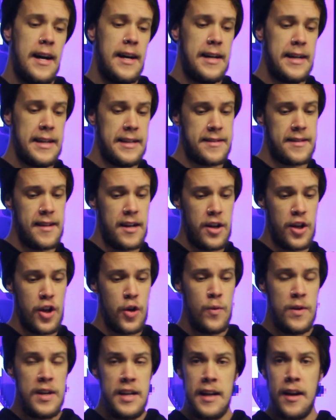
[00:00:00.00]
Is it a
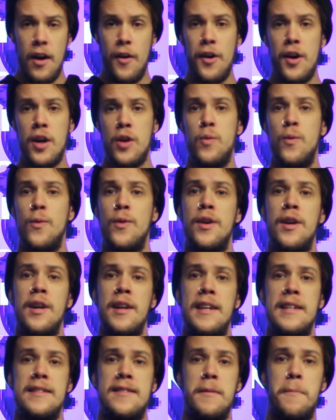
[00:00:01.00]
unique
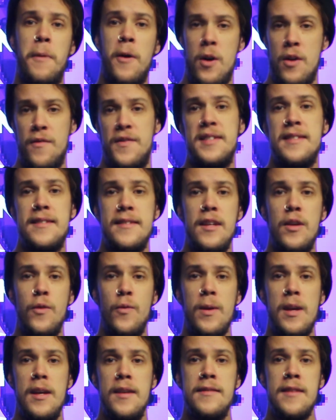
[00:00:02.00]
artwork? Is it part of a
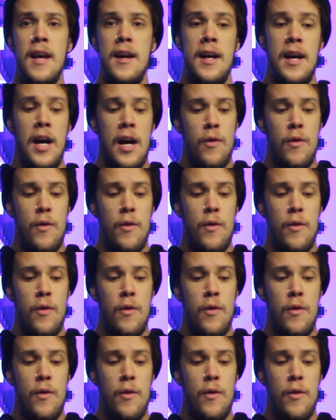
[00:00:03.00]
series?